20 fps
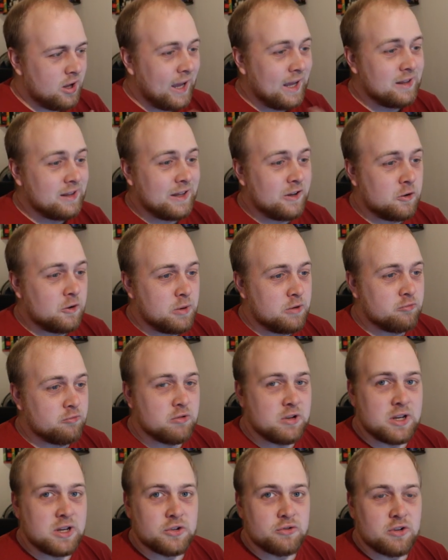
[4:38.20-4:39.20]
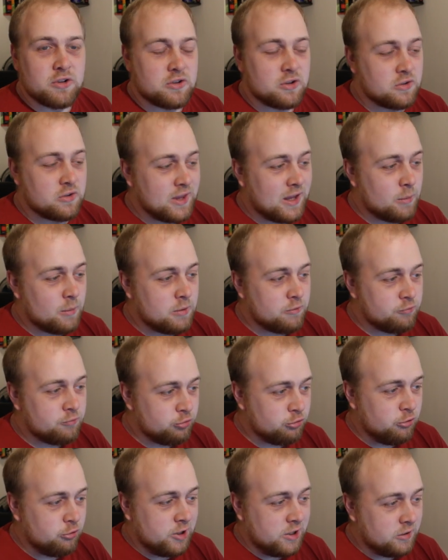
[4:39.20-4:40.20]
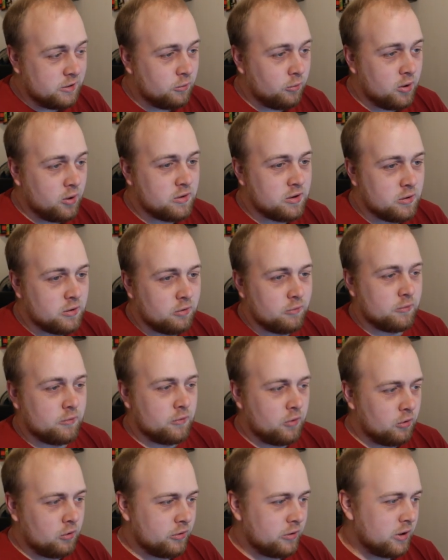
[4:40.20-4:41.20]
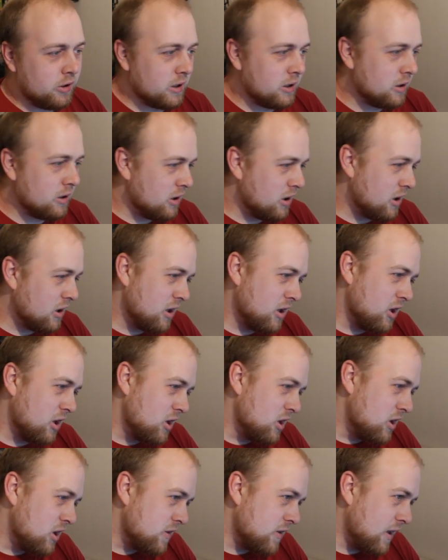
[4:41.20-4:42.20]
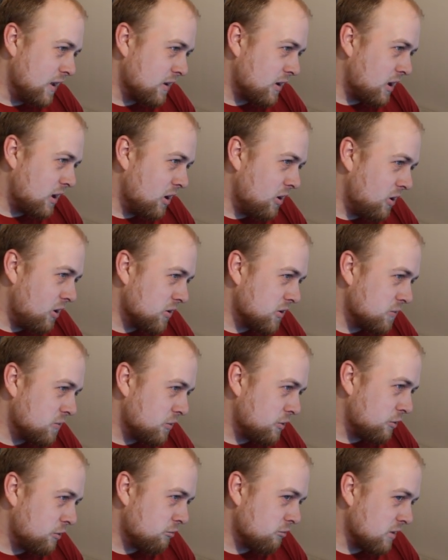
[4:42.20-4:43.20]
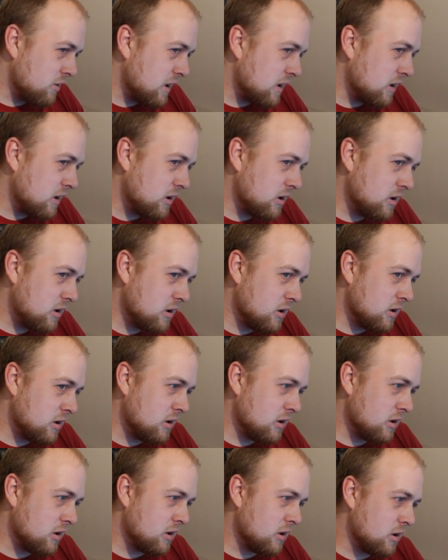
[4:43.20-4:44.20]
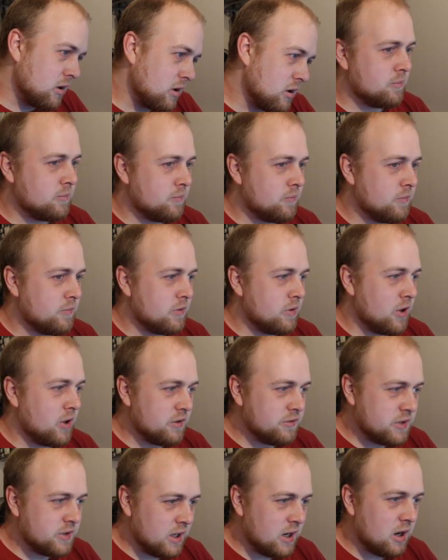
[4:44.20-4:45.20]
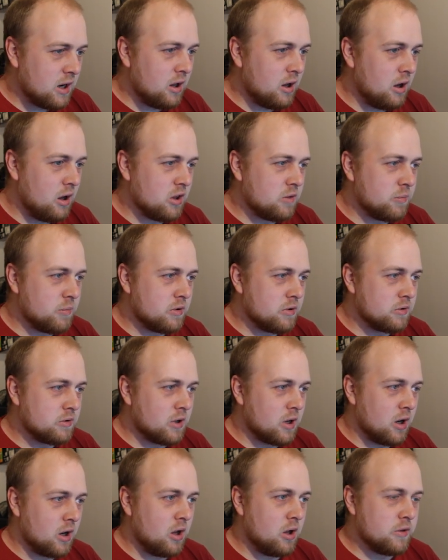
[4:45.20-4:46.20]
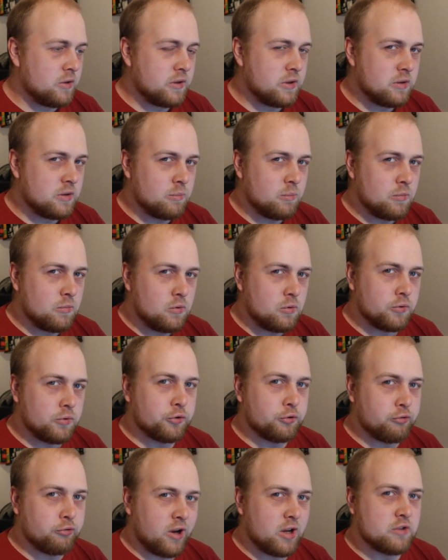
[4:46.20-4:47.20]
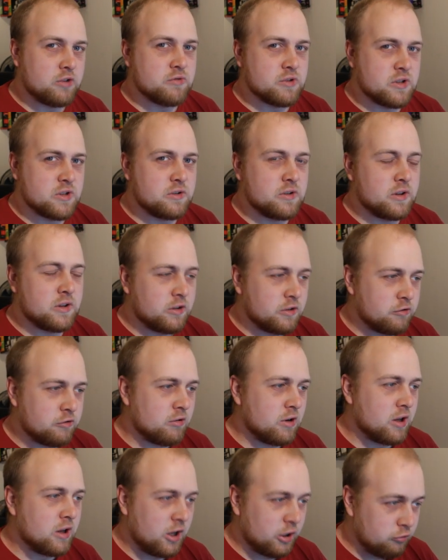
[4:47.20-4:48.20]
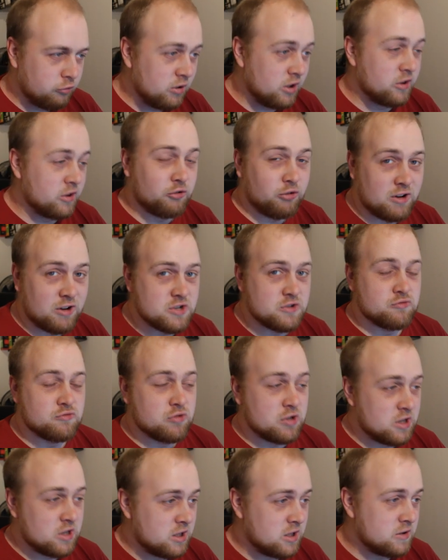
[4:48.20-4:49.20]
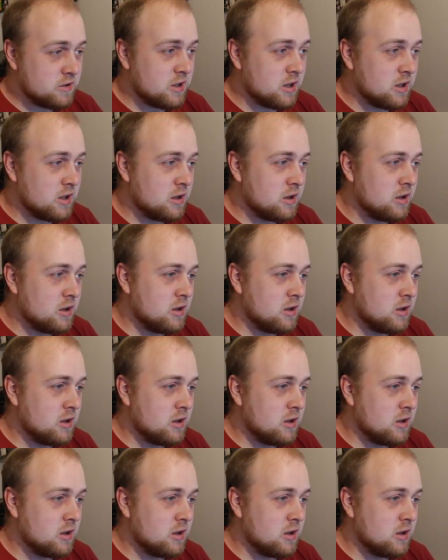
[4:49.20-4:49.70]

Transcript: And they would be really stressed because that would be really noisy on that glass or acrylic. I'd say glass because glass is more scratch resistant than acrylic. Acrylic scratches really easily.